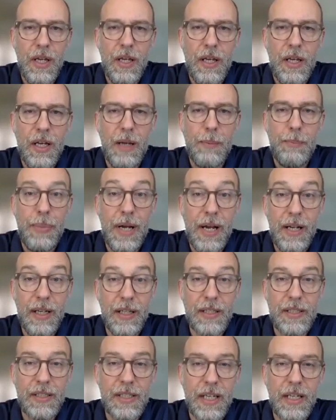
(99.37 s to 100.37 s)

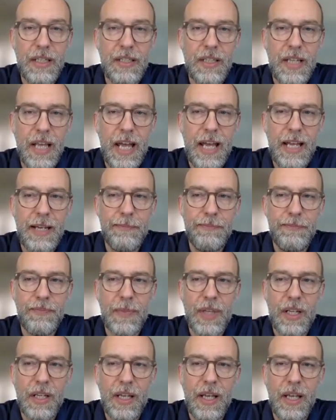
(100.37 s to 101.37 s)
policies that
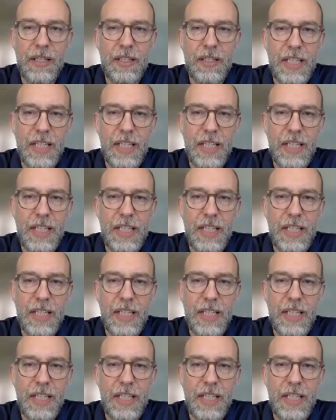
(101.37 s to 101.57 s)
can